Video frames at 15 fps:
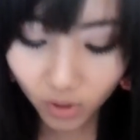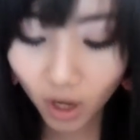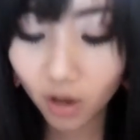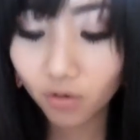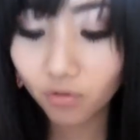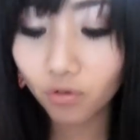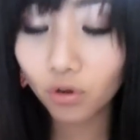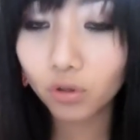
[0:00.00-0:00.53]

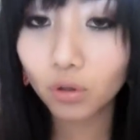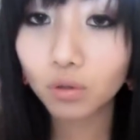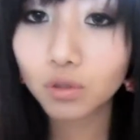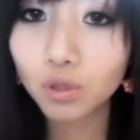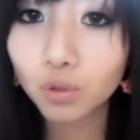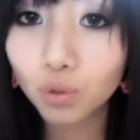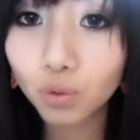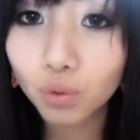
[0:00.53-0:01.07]
And for those
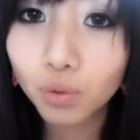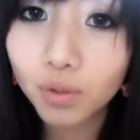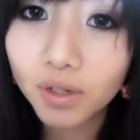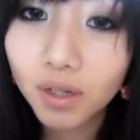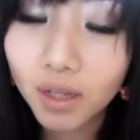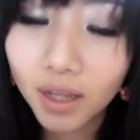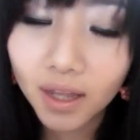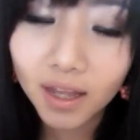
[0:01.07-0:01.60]
who
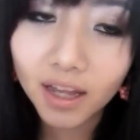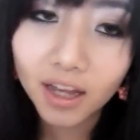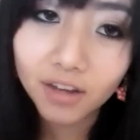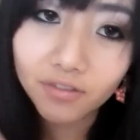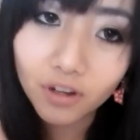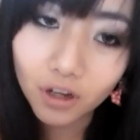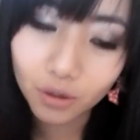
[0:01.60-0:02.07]
have